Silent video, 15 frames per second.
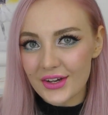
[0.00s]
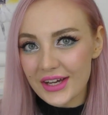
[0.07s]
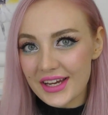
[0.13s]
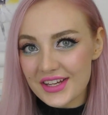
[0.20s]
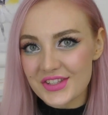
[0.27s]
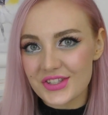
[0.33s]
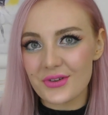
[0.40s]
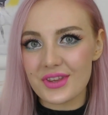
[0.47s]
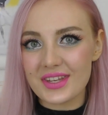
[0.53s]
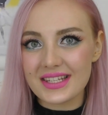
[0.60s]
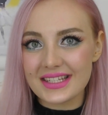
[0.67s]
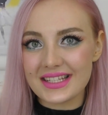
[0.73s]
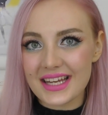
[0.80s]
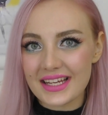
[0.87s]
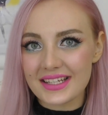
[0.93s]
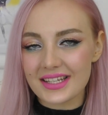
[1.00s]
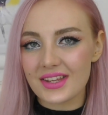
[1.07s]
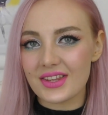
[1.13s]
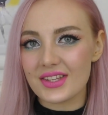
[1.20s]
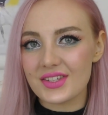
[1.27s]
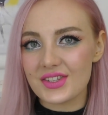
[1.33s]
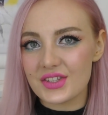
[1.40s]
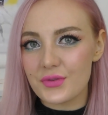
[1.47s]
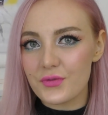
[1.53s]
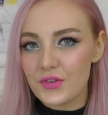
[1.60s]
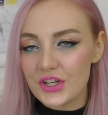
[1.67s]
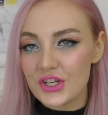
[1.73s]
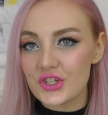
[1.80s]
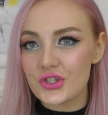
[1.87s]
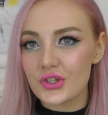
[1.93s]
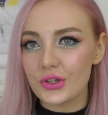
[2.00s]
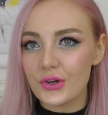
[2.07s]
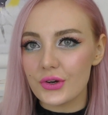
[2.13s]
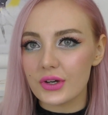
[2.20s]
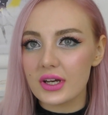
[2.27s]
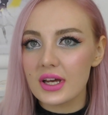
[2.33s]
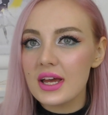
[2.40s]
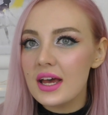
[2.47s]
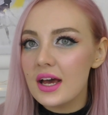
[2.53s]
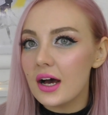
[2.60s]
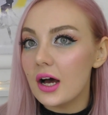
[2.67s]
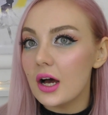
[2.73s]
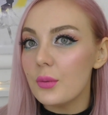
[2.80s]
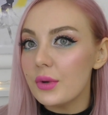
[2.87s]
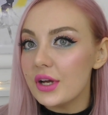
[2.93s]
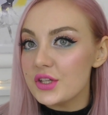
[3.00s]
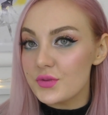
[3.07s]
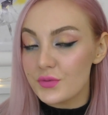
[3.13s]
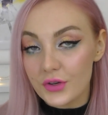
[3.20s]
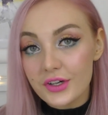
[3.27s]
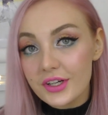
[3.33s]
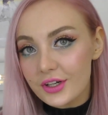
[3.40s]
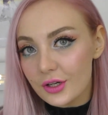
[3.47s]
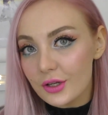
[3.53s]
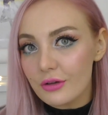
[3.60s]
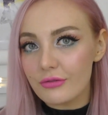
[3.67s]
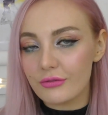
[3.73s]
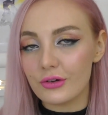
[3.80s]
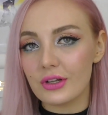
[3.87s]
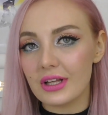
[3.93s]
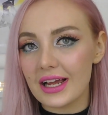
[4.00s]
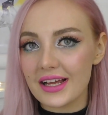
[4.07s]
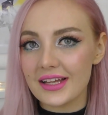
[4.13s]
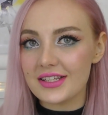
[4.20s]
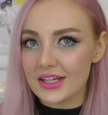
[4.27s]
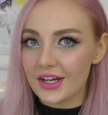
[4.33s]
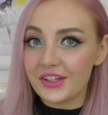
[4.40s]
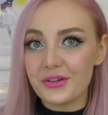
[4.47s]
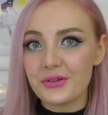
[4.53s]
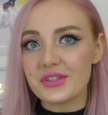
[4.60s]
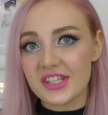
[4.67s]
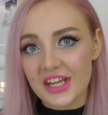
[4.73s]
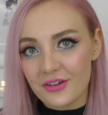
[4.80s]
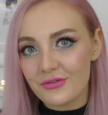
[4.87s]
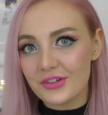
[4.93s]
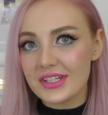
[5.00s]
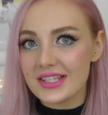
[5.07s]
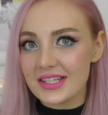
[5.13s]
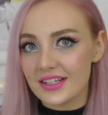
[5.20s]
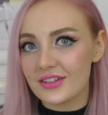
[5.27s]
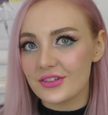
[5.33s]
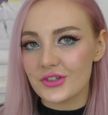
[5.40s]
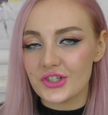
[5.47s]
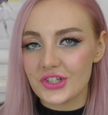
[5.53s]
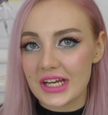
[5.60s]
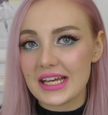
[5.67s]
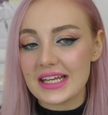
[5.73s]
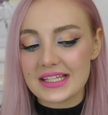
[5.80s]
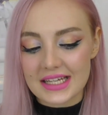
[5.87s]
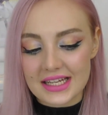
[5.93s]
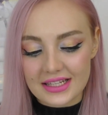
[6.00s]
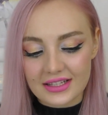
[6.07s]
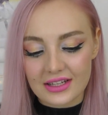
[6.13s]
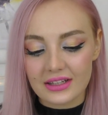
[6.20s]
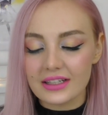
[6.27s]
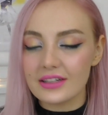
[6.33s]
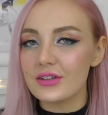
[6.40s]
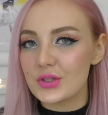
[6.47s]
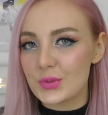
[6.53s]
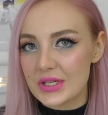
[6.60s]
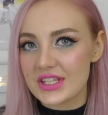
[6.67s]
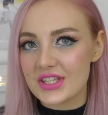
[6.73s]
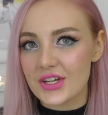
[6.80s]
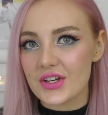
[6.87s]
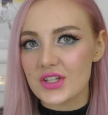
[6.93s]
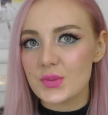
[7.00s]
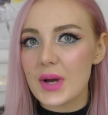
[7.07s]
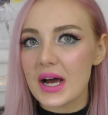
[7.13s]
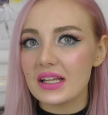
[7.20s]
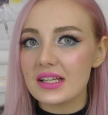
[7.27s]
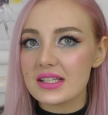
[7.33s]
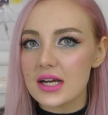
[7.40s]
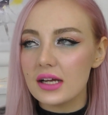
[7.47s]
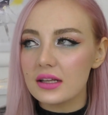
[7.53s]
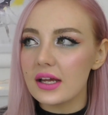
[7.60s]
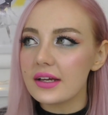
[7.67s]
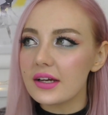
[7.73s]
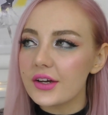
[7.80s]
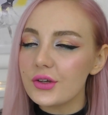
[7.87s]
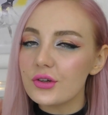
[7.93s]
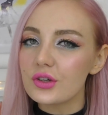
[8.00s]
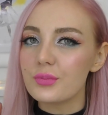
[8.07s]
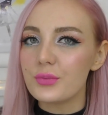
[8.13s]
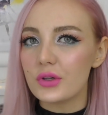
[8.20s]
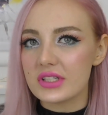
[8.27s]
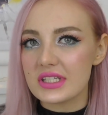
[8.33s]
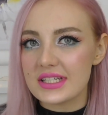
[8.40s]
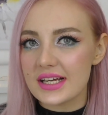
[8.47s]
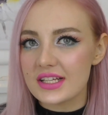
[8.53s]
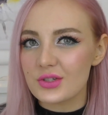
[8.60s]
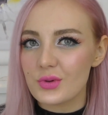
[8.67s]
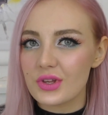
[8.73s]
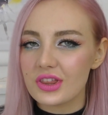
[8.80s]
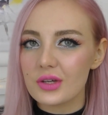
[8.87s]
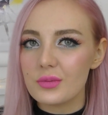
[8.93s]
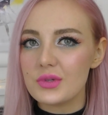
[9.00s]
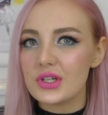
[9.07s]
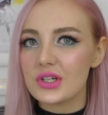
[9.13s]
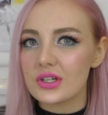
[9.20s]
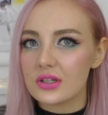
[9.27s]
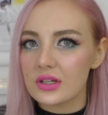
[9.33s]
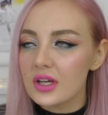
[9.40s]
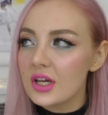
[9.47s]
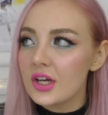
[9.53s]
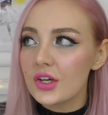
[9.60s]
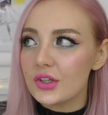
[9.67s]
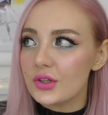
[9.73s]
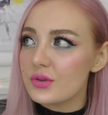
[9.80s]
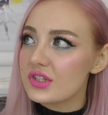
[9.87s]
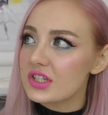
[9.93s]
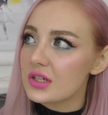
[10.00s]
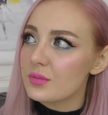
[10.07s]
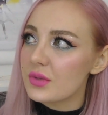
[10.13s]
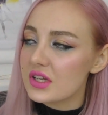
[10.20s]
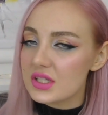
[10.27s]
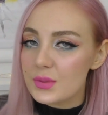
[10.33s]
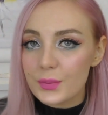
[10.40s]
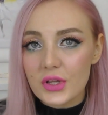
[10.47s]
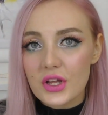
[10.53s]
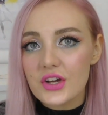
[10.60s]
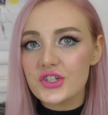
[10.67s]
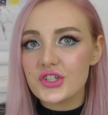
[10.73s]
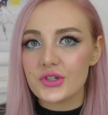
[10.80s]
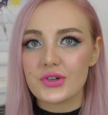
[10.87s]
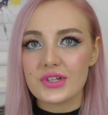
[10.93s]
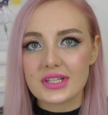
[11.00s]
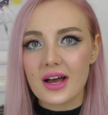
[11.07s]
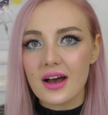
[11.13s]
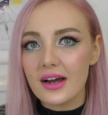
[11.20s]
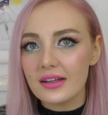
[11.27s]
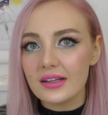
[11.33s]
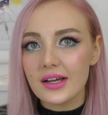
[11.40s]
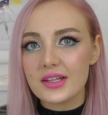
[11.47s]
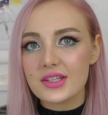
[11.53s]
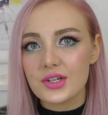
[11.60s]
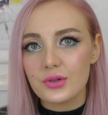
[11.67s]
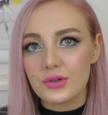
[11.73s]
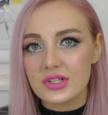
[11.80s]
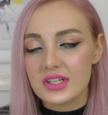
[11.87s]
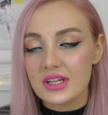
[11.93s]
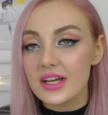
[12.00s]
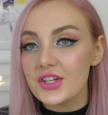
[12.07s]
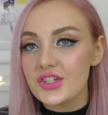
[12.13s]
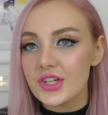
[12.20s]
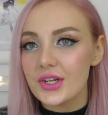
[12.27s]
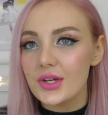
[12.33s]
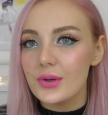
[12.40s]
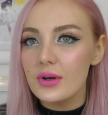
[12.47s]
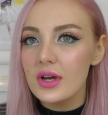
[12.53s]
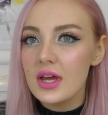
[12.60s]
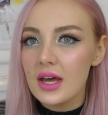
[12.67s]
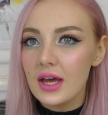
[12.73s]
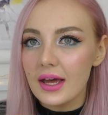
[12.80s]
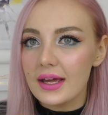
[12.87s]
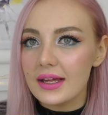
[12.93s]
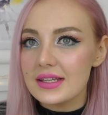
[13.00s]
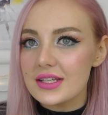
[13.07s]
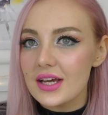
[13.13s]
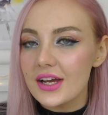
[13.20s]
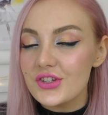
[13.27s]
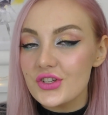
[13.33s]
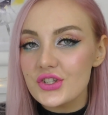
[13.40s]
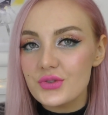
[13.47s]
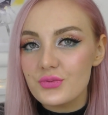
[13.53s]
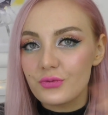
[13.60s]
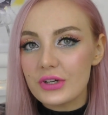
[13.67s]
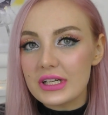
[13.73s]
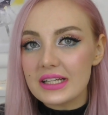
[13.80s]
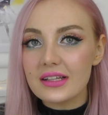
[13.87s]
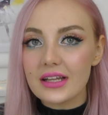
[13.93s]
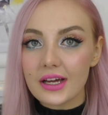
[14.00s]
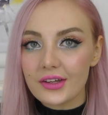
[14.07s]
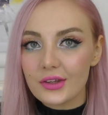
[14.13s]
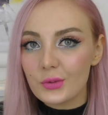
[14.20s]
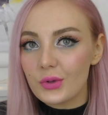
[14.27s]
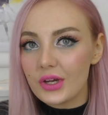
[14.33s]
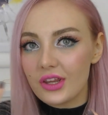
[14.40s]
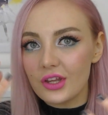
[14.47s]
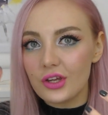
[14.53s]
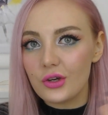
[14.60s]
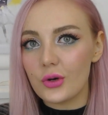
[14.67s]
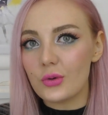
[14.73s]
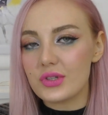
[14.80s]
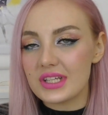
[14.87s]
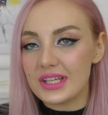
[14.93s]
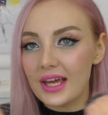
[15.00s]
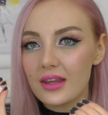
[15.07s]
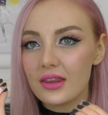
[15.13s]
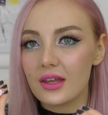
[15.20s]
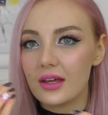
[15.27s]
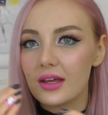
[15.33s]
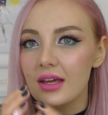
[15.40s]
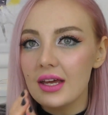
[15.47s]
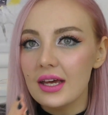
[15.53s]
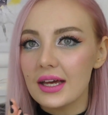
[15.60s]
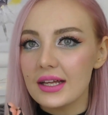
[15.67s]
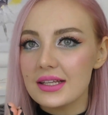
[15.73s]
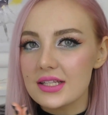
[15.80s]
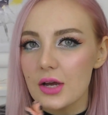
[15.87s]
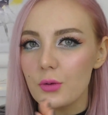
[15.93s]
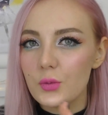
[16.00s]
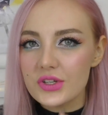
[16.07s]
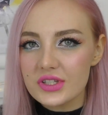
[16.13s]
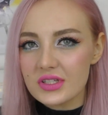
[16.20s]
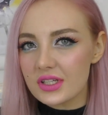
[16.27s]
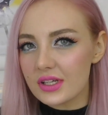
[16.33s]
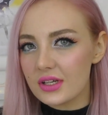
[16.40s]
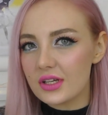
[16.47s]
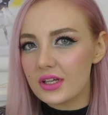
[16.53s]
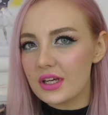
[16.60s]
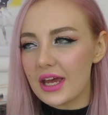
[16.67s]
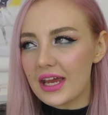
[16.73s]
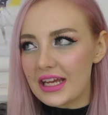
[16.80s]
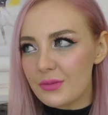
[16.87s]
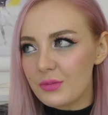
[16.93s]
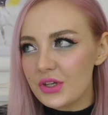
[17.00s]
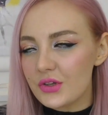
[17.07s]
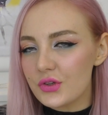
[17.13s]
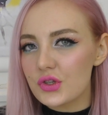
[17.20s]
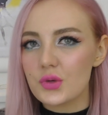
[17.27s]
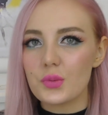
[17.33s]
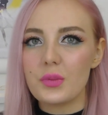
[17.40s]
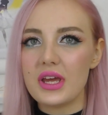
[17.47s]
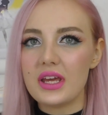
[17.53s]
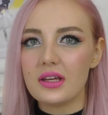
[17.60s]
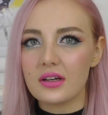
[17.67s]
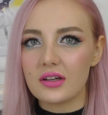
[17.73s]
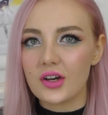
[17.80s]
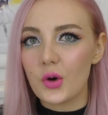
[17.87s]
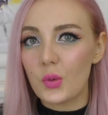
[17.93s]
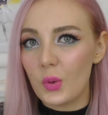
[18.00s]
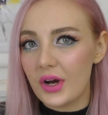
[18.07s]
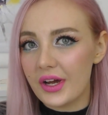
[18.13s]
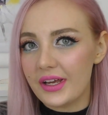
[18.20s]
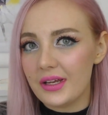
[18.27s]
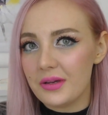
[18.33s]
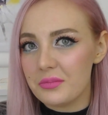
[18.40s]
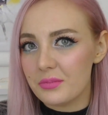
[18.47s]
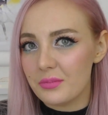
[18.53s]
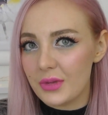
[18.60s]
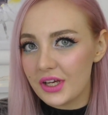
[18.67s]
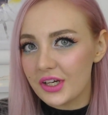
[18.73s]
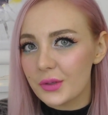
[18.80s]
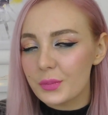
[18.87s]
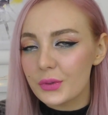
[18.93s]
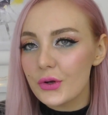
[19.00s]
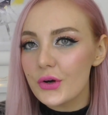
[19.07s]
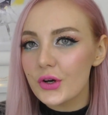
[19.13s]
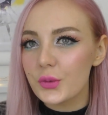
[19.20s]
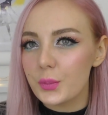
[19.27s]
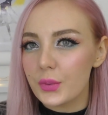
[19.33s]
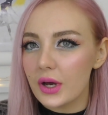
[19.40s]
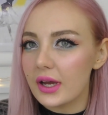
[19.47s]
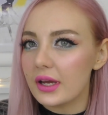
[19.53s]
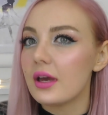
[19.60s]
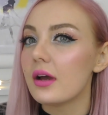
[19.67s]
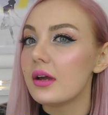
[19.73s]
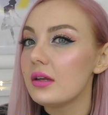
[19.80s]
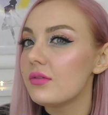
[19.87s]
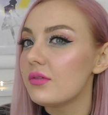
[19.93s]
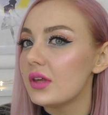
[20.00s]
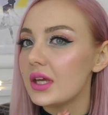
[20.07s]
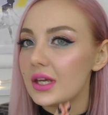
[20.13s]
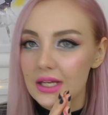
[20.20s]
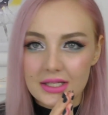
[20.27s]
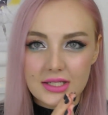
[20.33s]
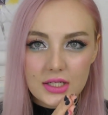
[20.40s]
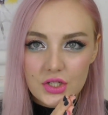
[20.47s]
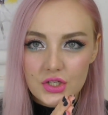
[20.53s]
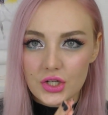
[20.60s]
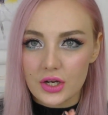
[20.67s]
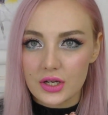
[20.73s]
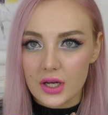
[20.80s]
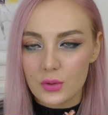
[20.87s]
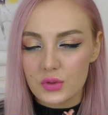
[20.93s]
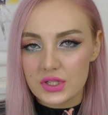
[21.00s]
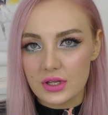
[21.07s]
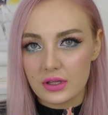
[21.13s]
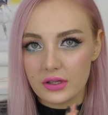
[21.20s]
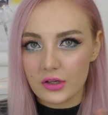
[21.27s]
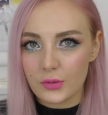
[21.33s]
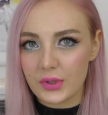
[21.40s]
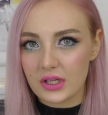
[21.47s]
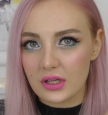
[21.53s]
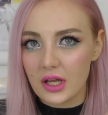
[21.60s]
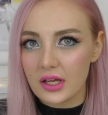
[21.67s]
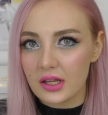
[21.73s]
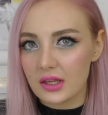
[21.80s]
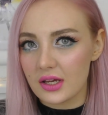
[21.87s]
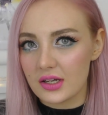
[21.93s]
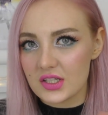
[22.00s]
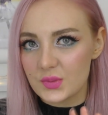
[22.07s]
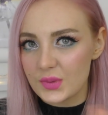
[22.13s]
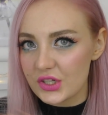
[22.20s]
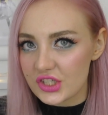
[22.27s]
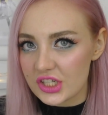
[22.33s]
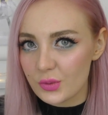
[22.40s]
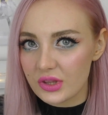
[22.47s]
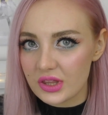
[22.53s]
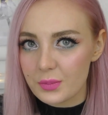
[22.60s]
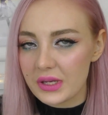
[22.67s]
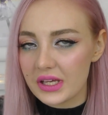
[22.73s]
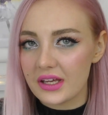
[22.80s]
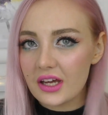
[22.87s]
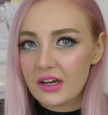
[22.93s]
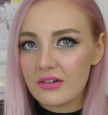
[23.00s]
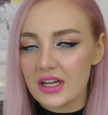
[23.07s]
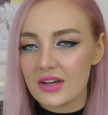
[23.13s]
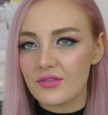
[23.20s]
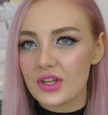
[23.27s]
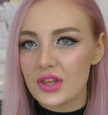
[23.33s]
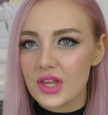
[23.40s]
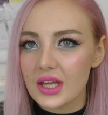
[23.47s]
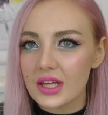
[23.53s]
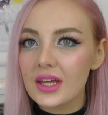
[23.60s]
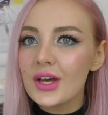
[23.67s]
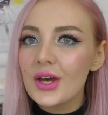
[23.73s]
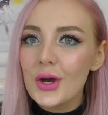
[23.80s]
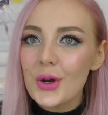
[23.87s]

Okay, so this is it. This is the finished look. It's very colourful, and I used every single shade in the Little Twin Stars palette. I like how you can multitask with them. You can use them as a blush or as a highlighter or as an eyeshadow, and I just really like the way they go together. And I wasn't aiming to make a kawaii makeup look, but I kind of think it did turn out a little bit like that, especially with the pink hair and everything,